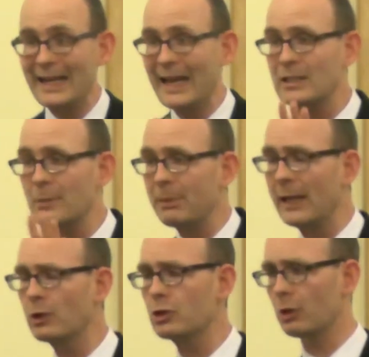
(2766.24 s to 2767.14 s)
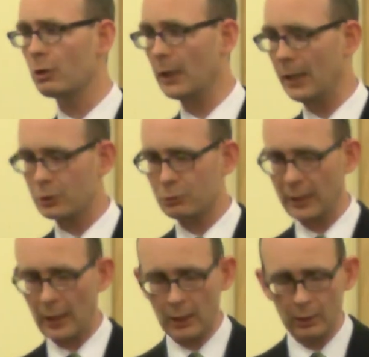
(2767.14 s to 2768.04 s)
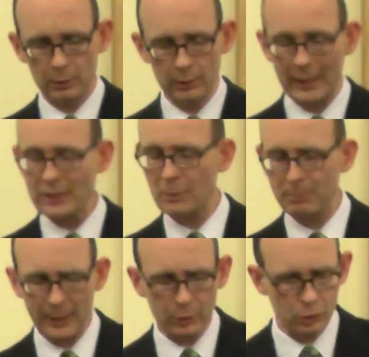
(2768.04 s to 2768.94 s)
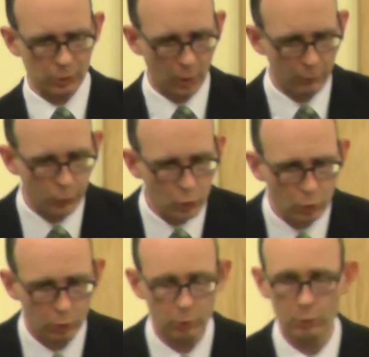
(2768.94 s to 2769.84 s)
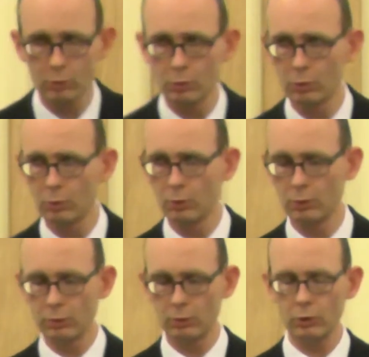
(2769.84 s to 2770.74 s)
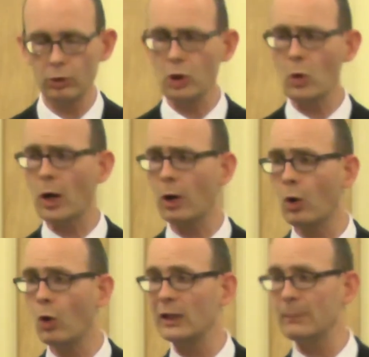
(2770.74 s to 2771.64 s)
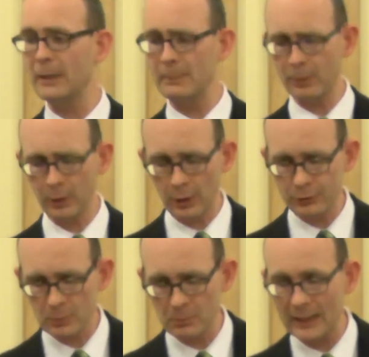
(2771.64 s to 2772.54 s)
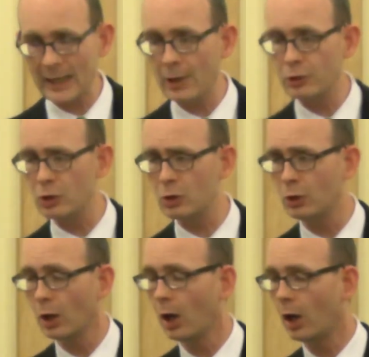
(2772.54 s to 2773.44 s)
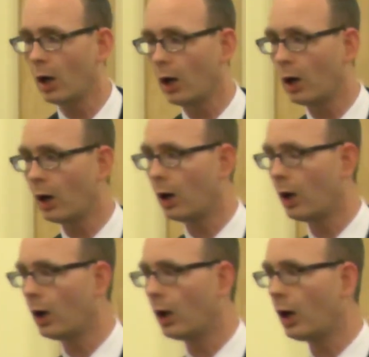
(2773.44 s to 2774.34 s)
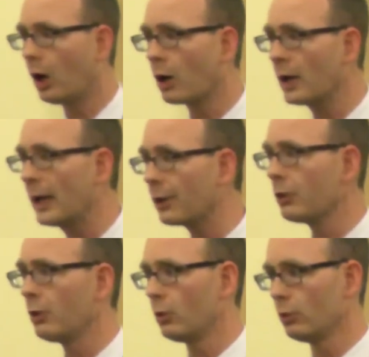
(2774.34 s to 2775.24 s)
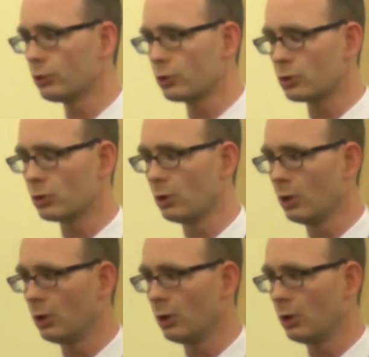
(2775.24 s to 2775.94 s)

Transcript: He's a picture, Israel. He's a picture of you. You are a holy people unto me, and you are like those